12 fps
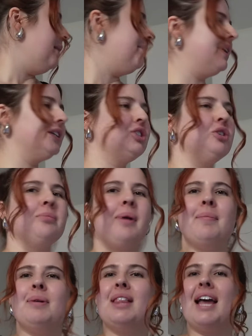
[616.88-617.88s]
But do you
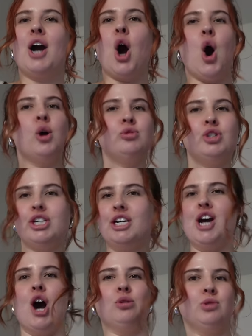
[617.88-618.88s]
remember like O
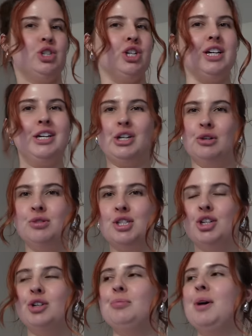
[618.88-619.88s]
G, O G
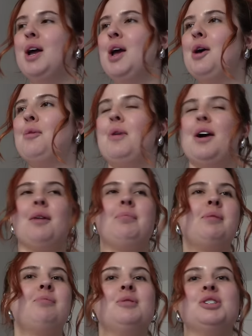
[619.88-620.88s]
YouTube where
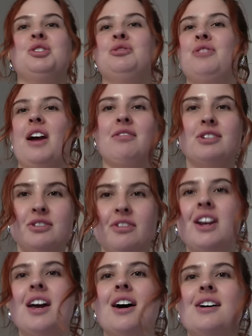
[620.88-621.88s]
people would do favorites
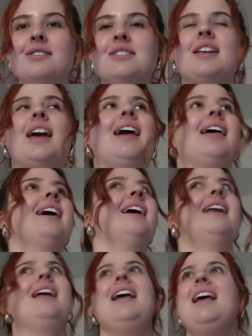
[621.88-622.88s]
videos
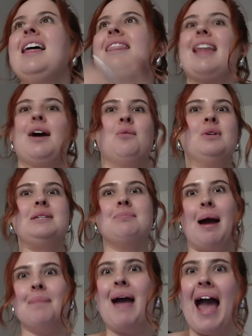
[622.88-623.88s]
and like what's in
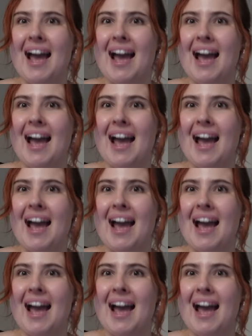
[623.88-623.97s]
my bag